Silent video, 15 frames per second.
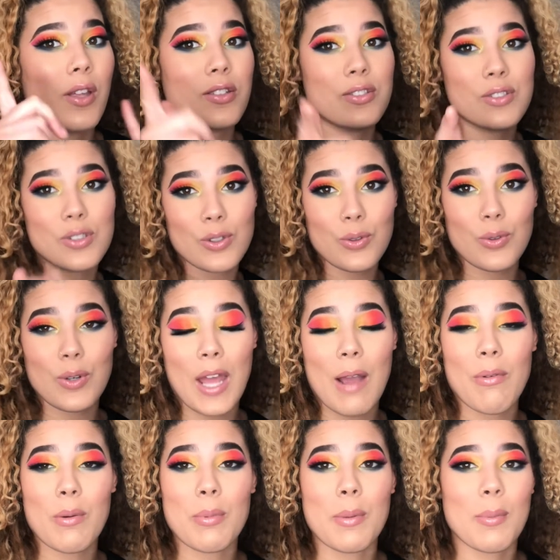Soon I
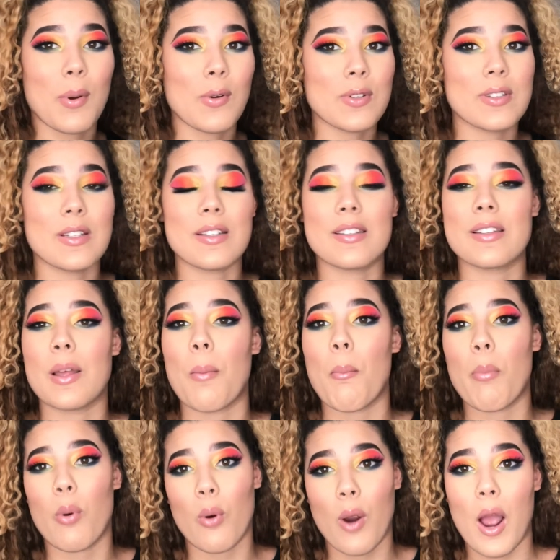will be posting
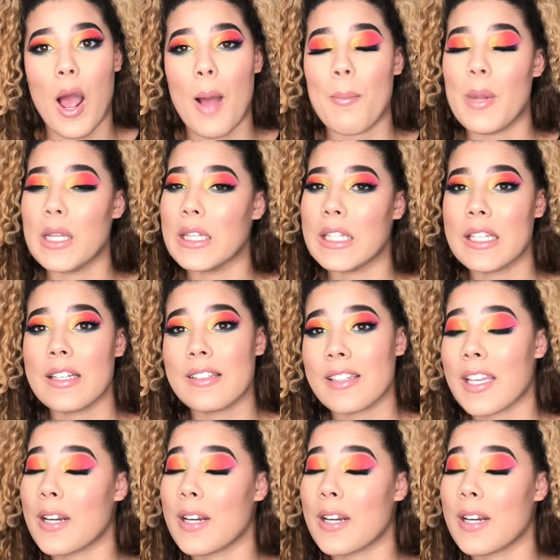some prom looks,